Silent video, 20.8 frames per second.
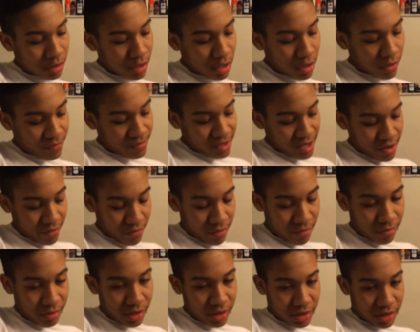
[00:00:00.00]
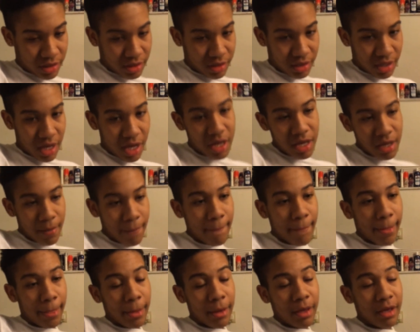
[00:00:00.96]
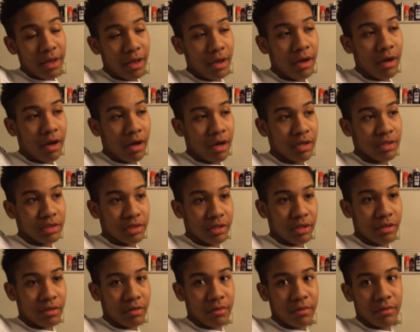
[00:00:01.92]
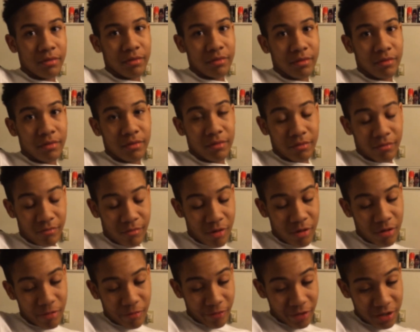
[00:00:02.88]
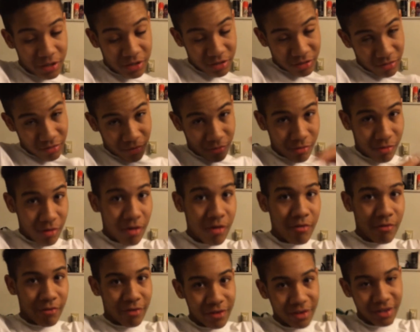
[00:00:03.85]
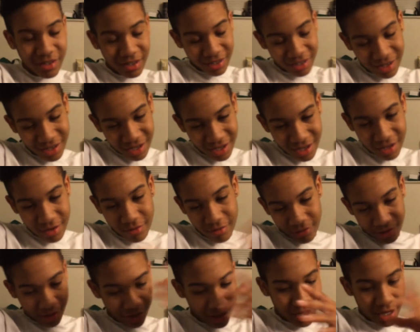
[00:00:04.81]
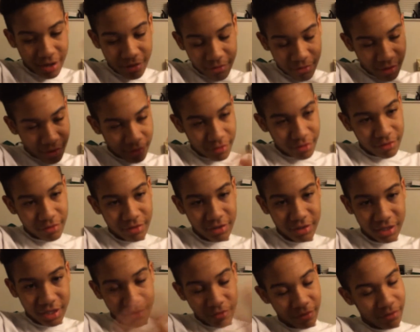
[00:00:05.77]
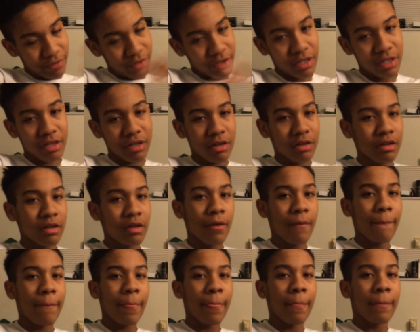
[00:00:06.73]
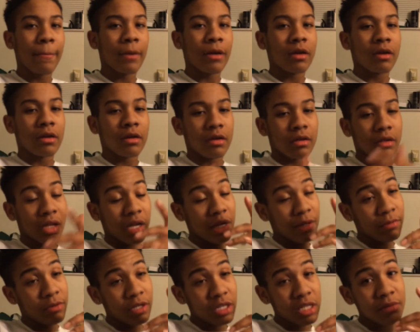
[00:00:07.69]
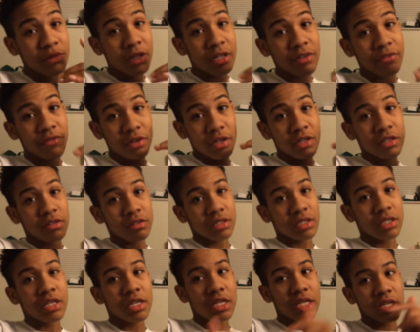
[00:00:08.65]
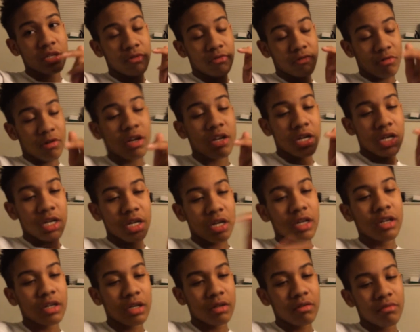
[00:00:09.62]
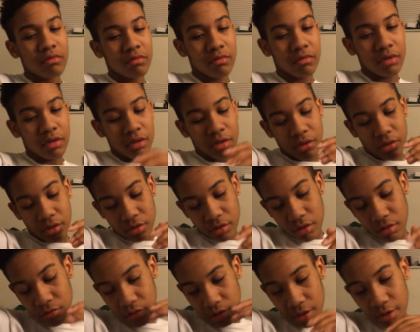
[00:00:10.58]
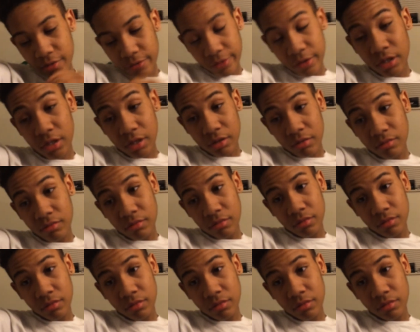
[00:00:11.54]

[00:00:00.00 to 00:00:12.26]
Hope you have a blessed night. And also, motivational quote for the night or day, whatever you wanna say with the video. Like Pretty Boy Fredo said, run it up. Don't give up.